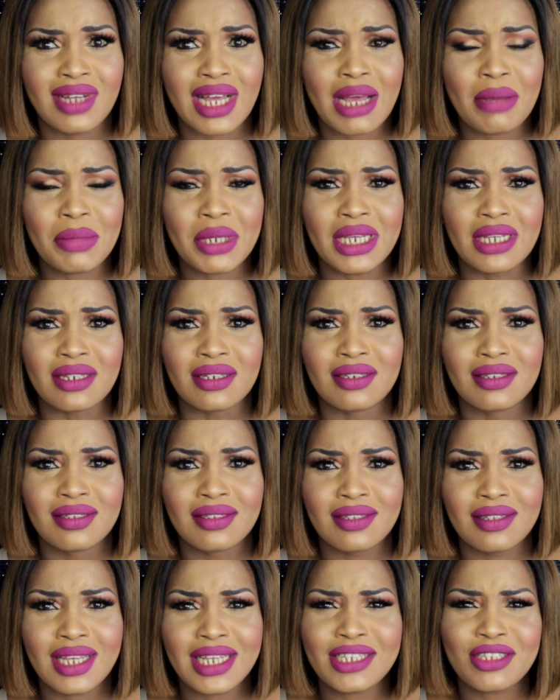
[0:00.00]
I mean,
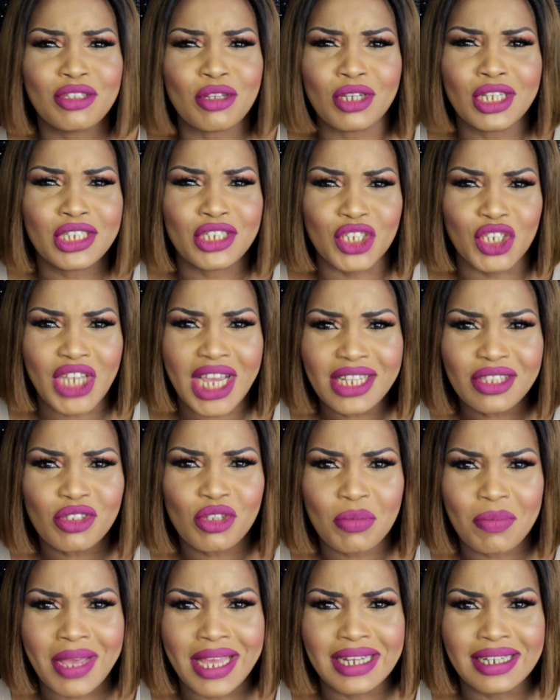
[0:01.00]
it's
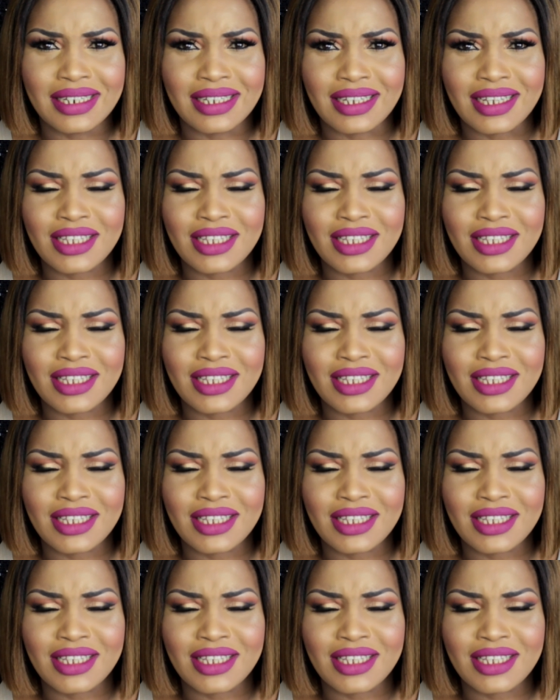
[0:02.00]
gentlemanly.